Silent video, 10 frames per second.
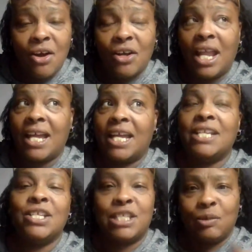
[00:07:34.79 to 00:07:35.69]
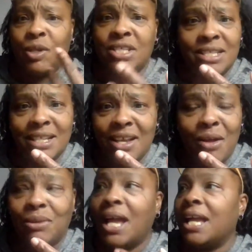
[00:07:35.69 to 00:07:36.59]
Like, he just switched it up.
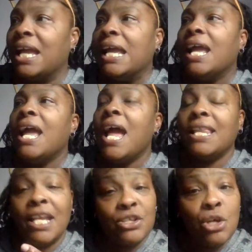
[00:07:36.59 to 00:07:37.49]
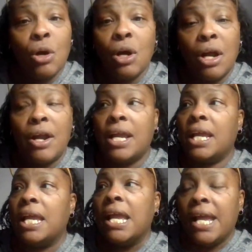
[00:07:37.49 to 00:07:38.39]
Like, and they told her,
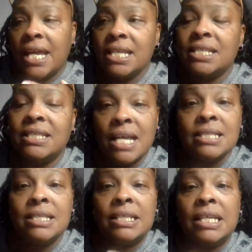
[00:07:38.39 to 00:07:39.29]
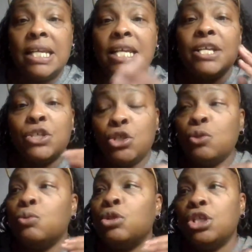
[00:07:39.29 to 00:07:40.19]
his destiny is
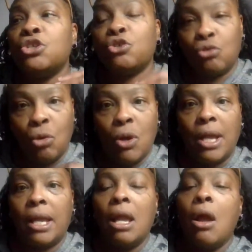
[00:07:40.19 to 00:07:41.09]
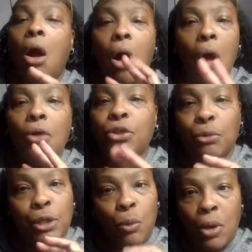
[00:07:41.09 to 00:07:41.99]
to destroy all three
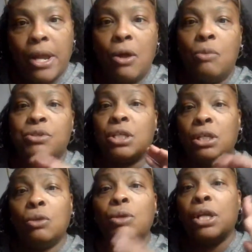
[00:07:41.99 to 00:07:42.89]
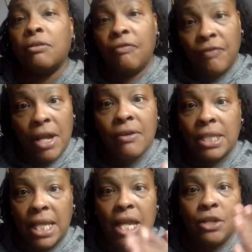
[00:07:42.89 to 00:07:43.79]
realms, including
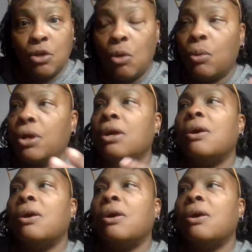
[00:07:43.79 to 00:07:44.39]
Fairyland, your world.